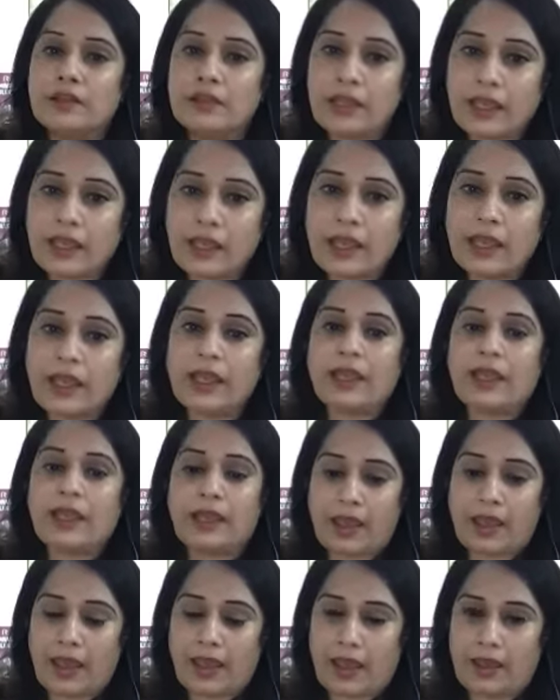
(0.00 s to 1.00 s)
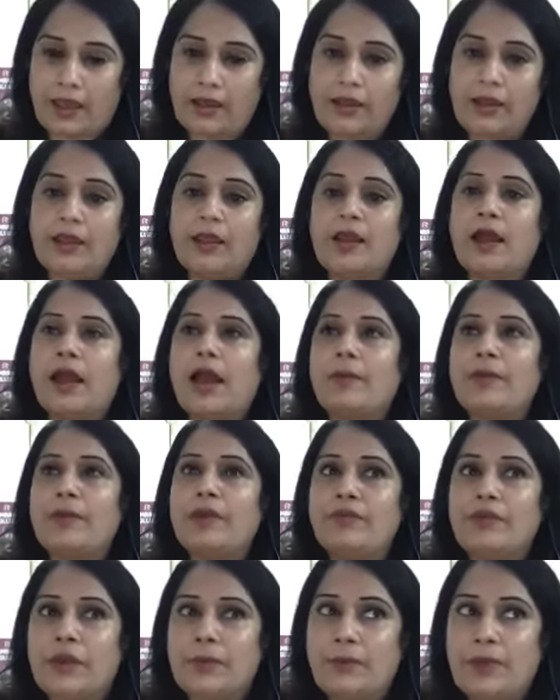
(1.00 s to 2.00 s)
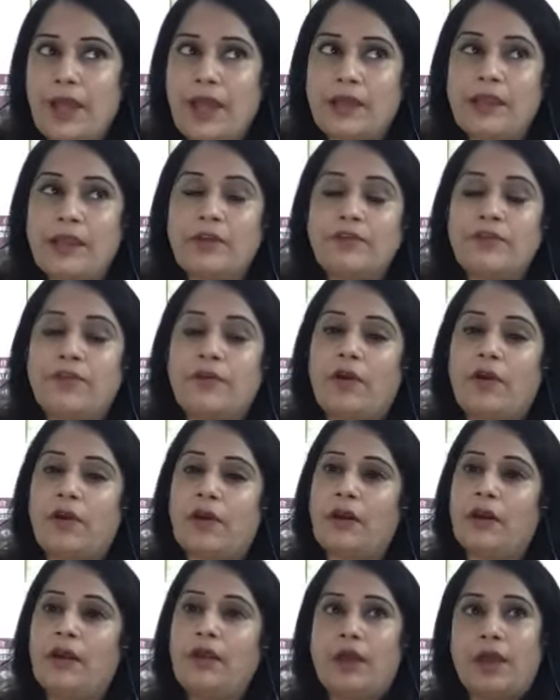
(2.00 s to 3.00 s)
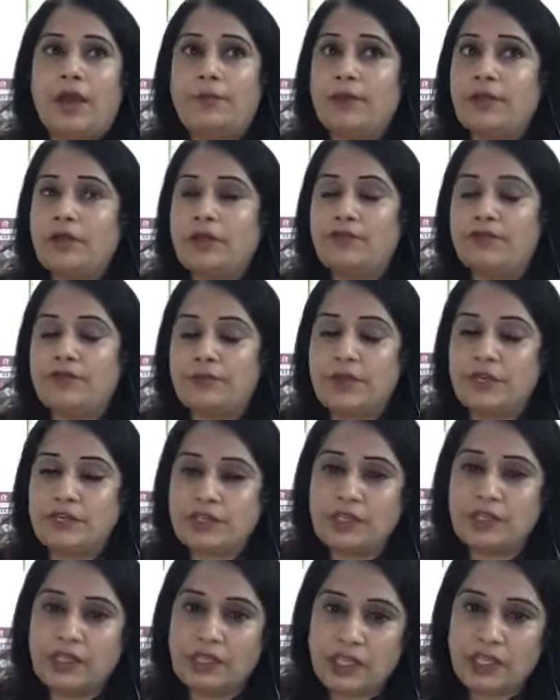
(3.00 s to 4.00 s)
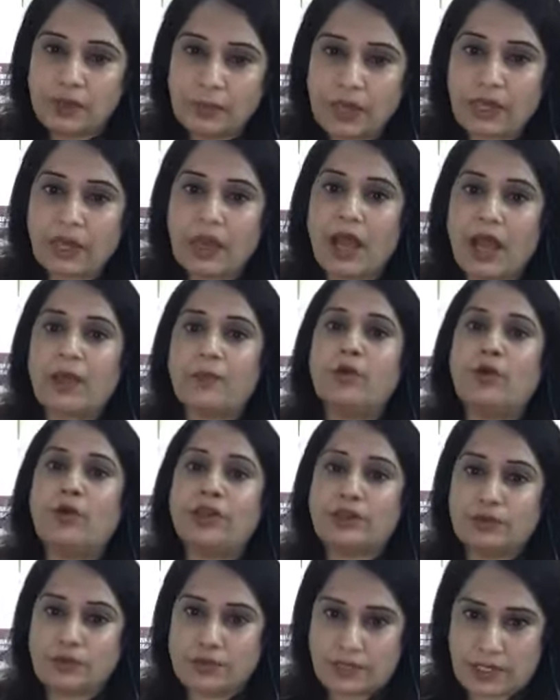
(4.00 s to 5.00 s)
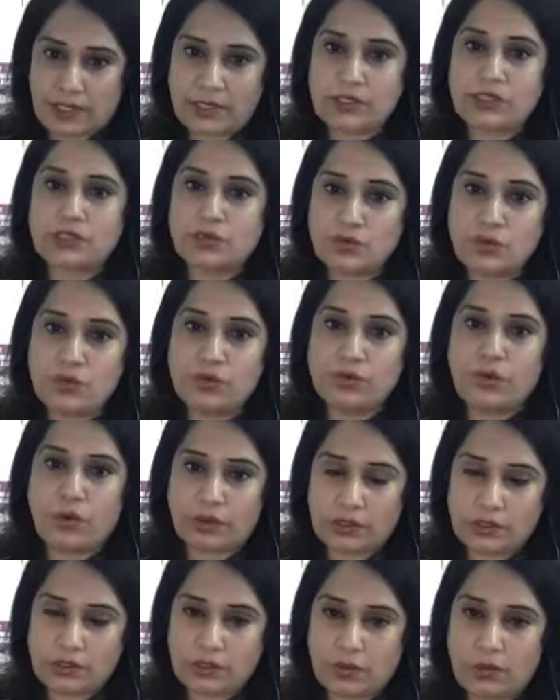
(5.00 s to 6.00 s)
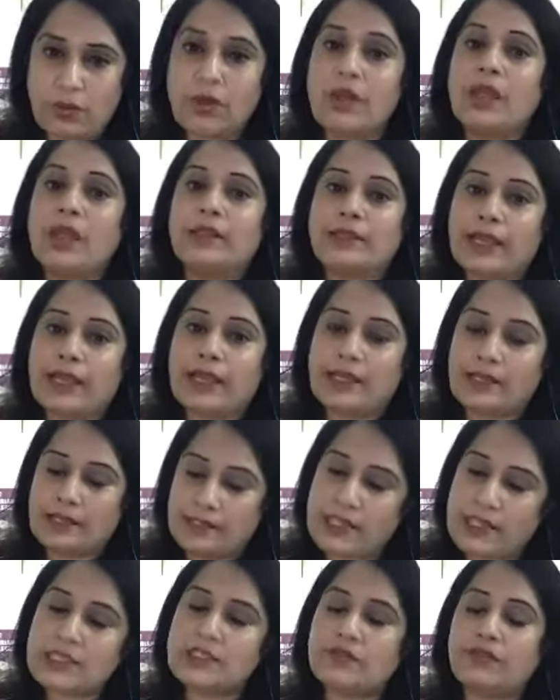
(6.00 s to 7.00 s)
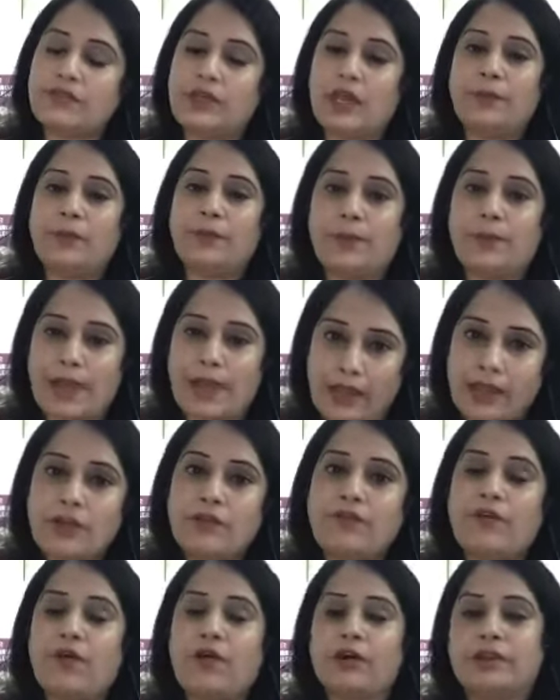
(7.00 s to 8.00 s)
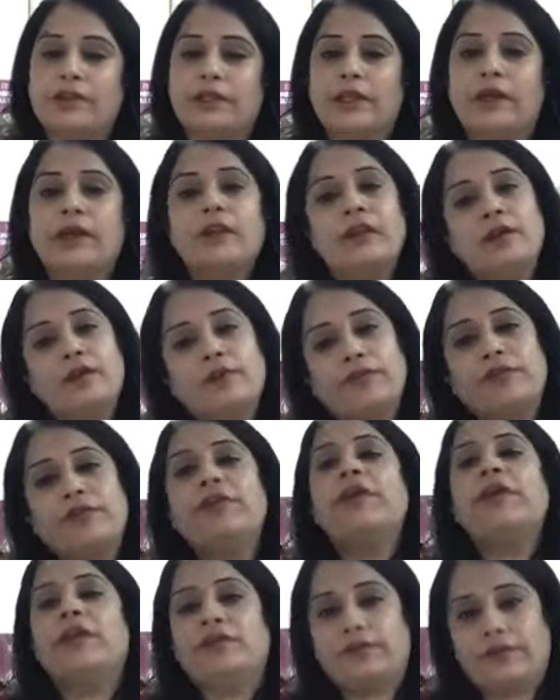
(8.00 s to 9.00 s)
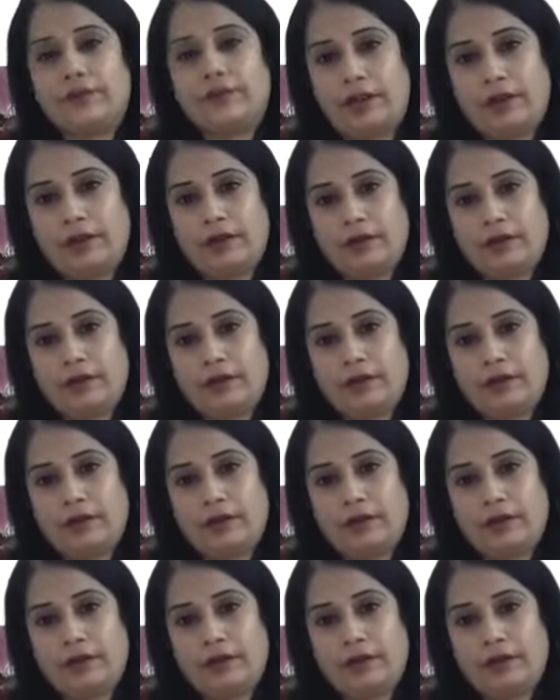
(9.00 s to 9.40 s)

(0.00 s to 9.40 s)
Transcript: they can, I mean, we are planning for, I mean, confirmation email I'm going to send soon also that yes, we are planning for their fee refund.